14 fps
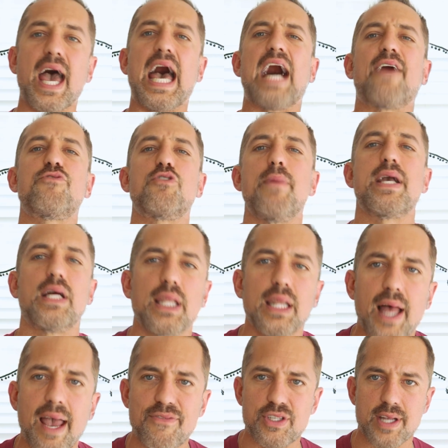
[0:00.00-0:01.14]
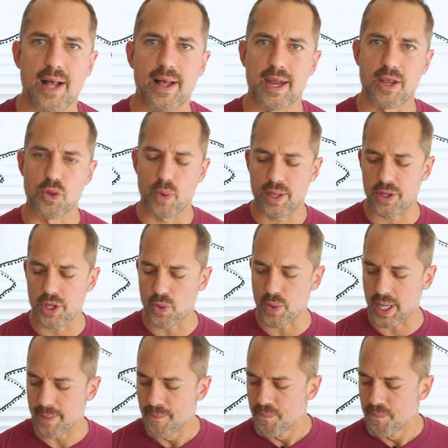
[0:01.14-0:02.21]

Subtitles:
have to make a lifestyle out of the way that you eat.